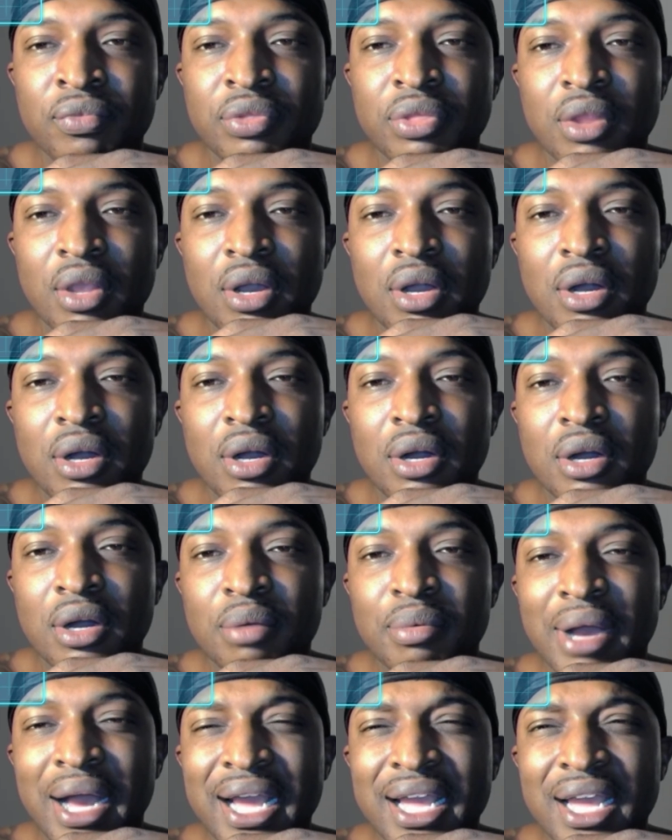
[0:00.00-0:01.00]

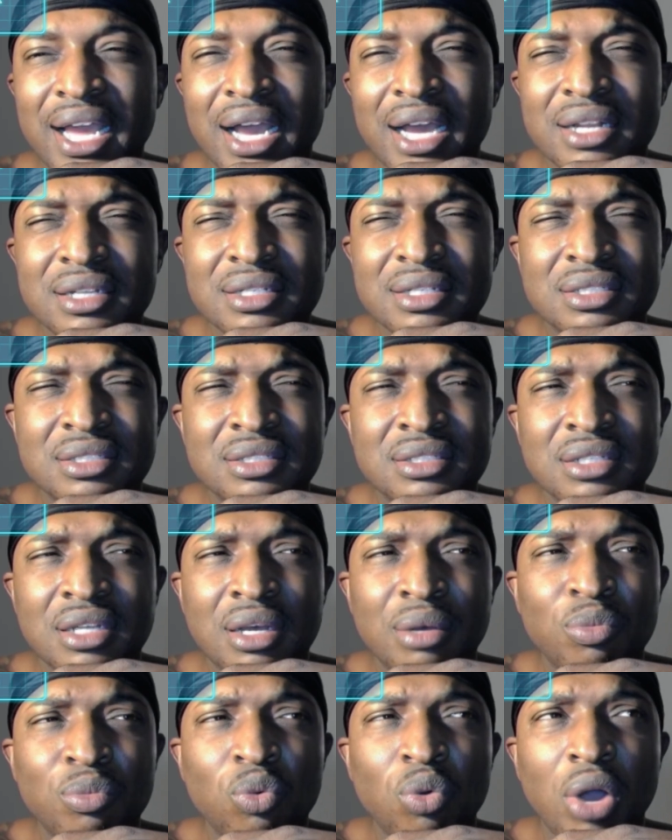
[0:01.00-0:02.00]
I got
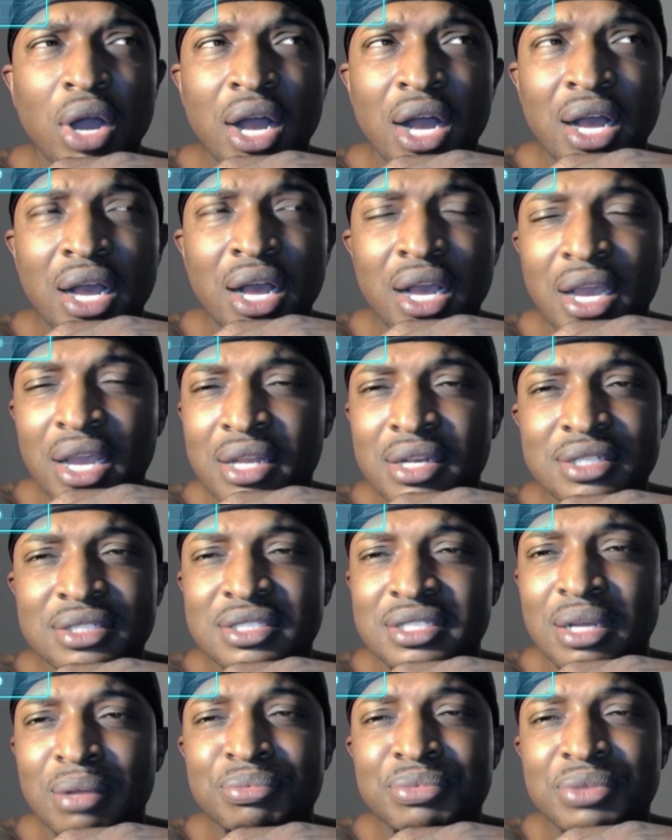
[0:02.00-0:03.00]
some wine or
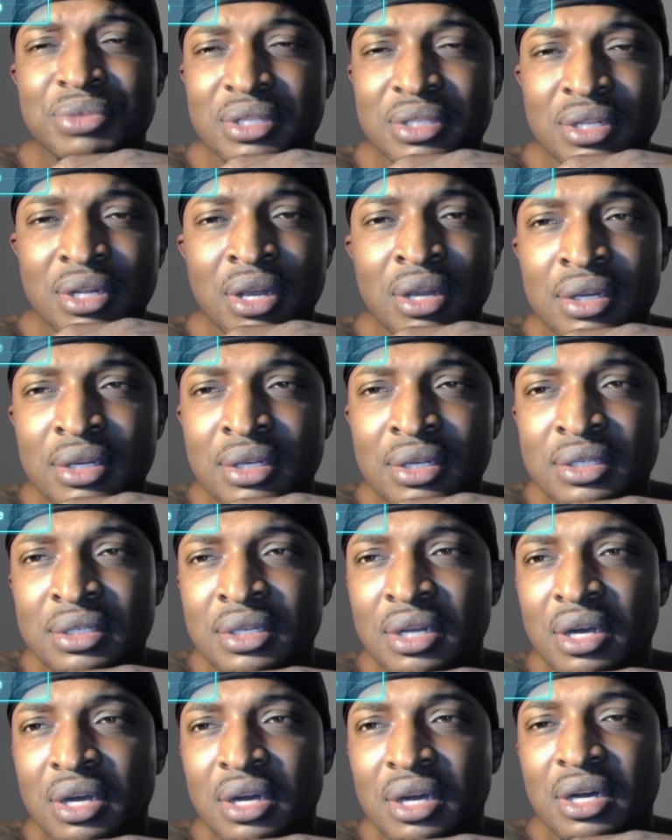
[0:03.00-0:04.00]
something
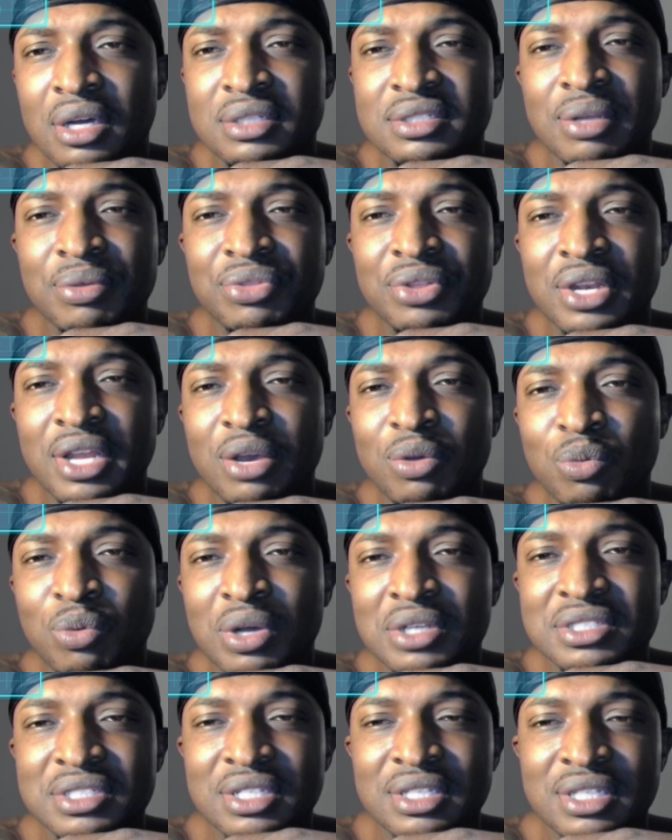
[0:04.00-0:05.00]
that
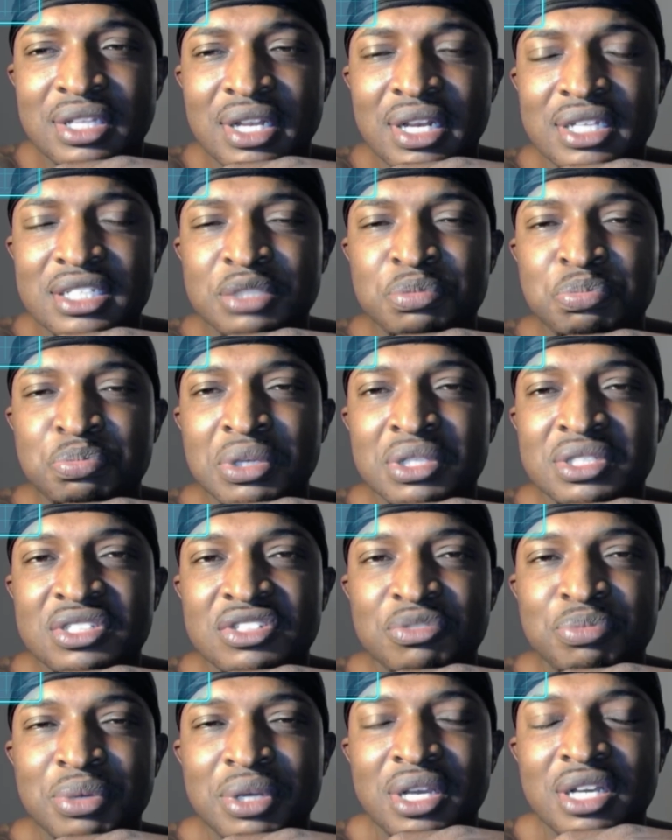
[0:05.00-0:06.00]
wasn't that expensive,
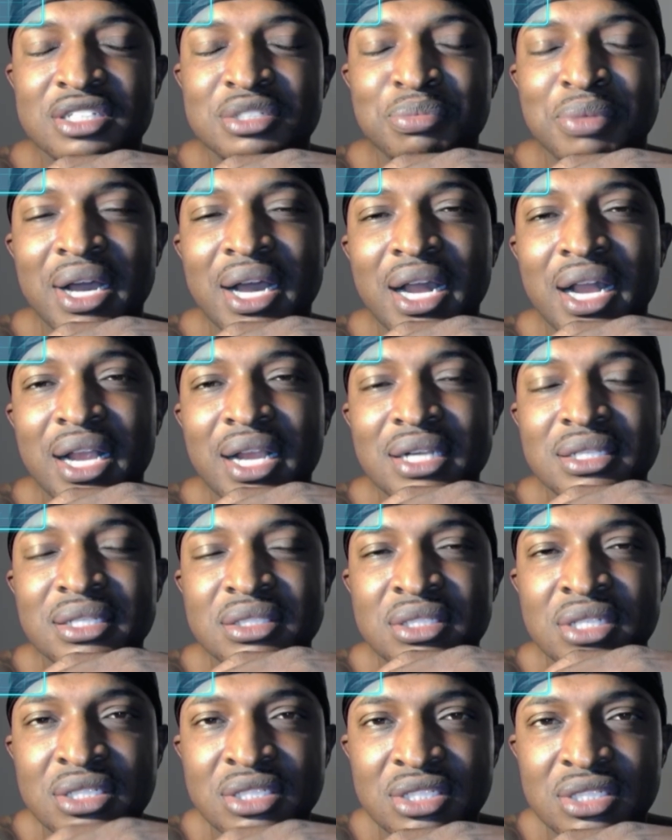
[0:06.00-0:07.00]
because my
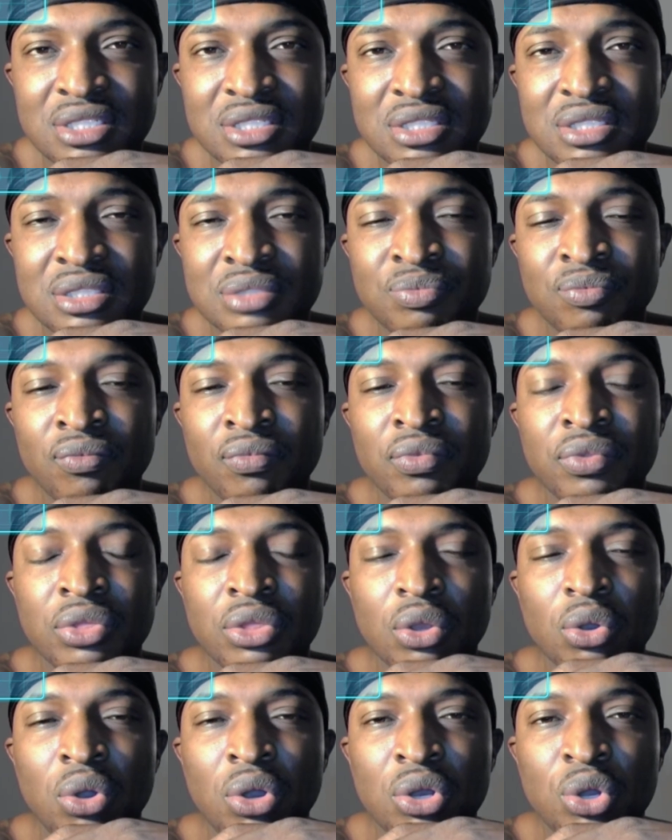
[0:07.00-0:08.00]
intentions
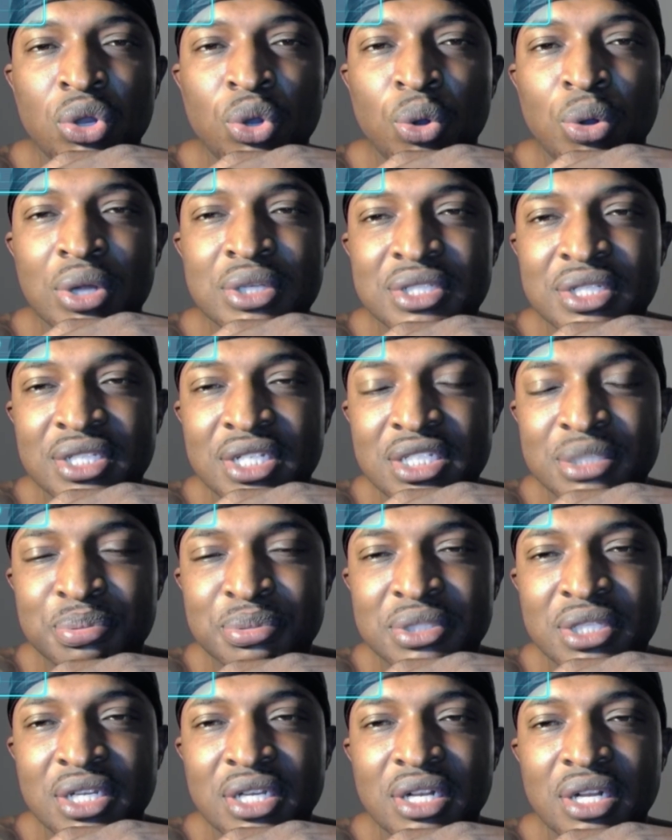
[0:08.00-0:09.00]
when going to this
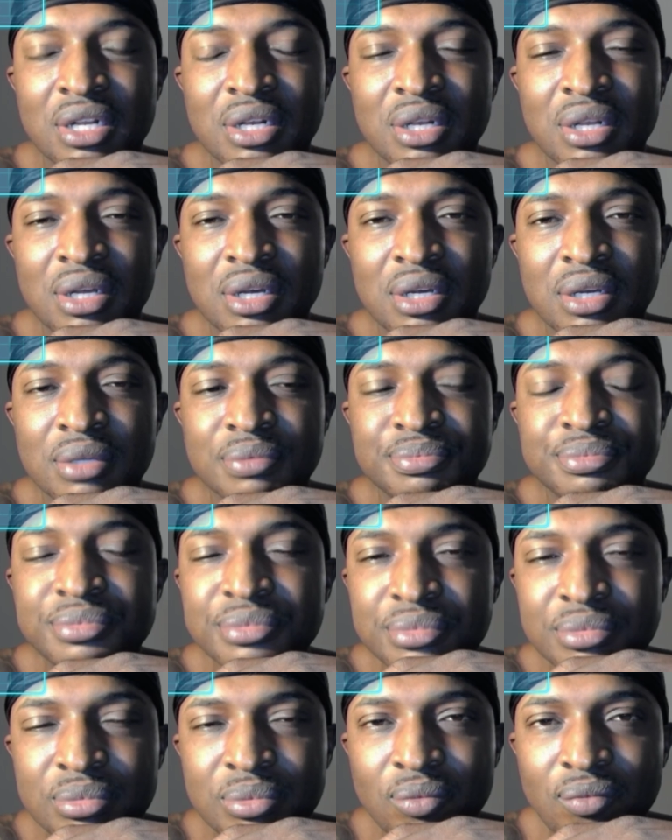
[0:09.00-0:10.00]
particular club
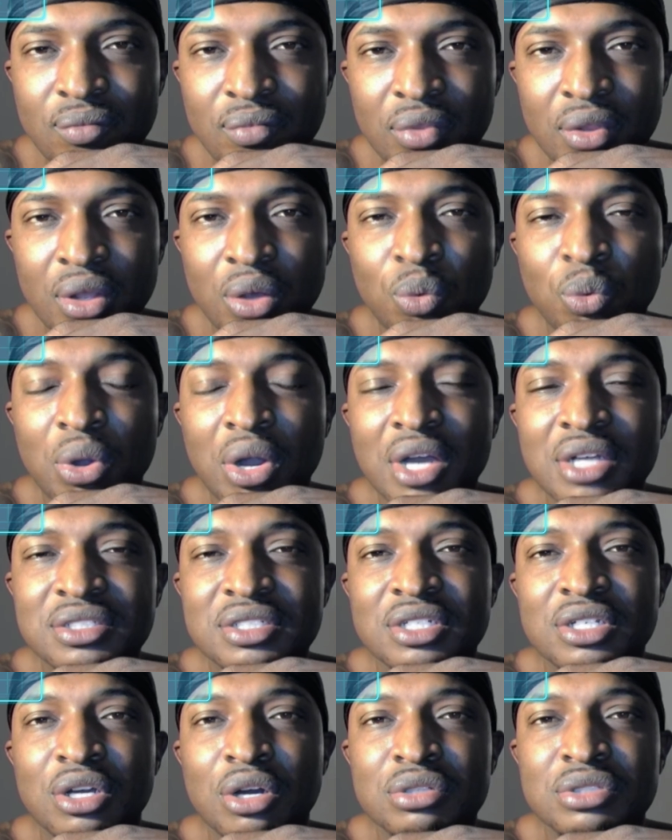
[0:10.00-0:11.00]
was
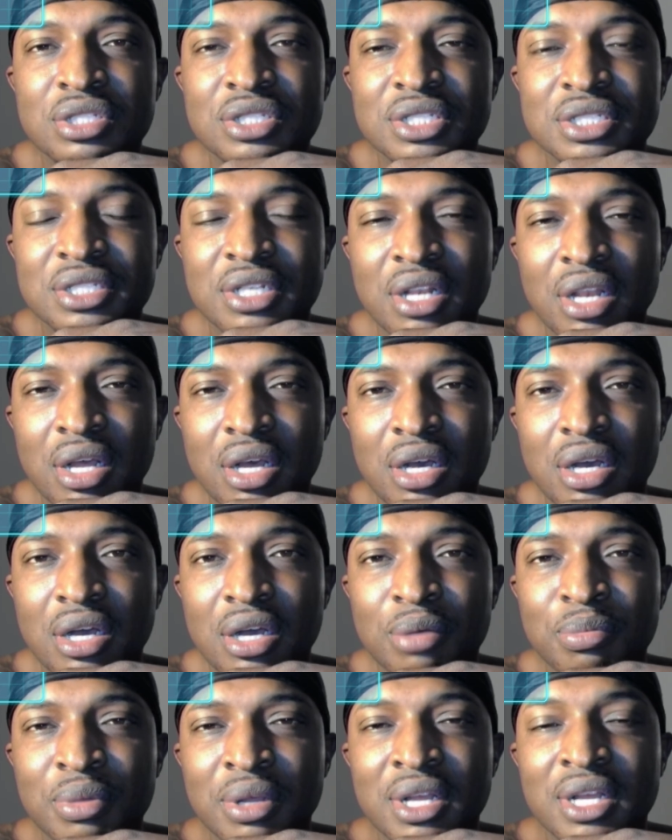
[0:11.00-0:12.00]
to go to this
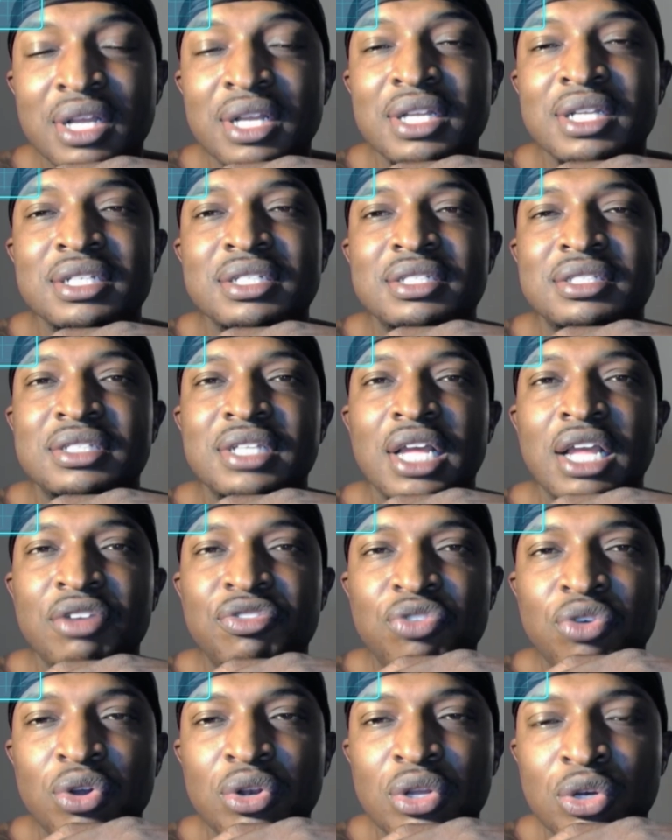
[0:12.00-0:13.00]
club, stay
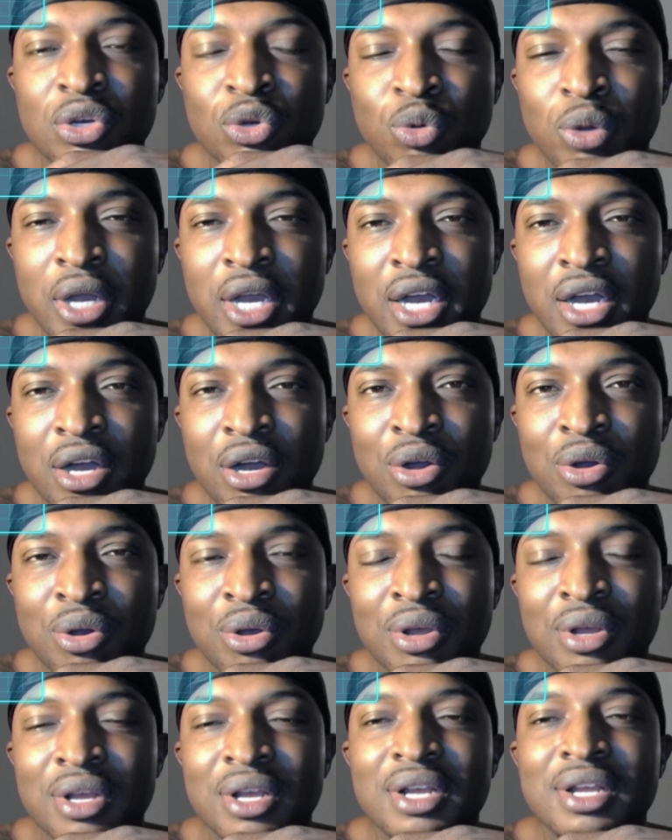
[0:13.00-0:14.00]
for a little while,
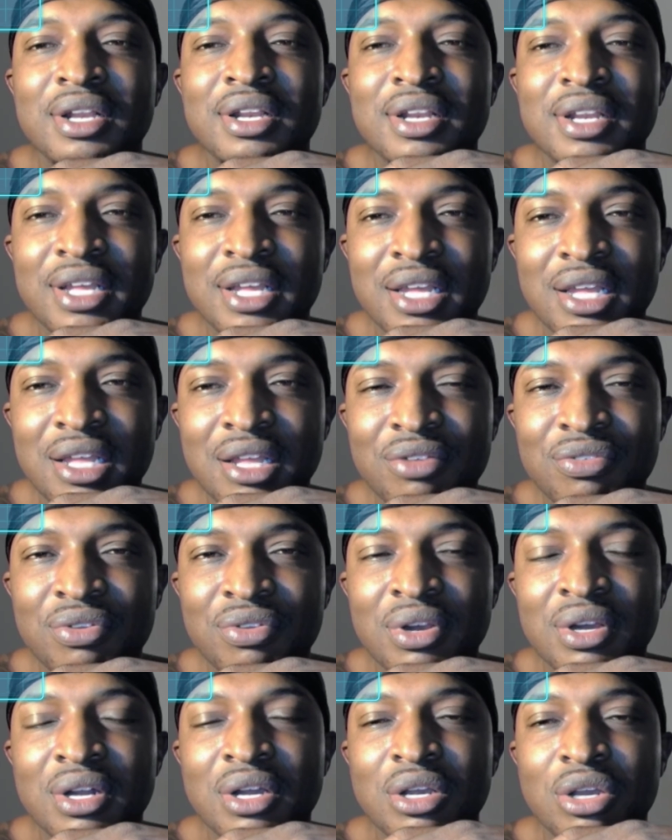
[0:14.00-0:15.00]
leave,
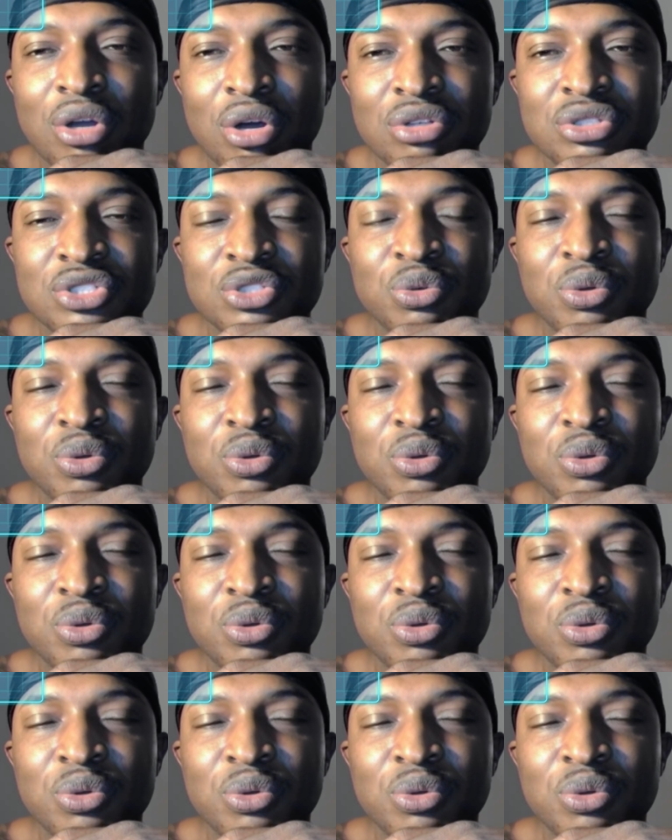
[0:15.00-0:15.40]
go somewhere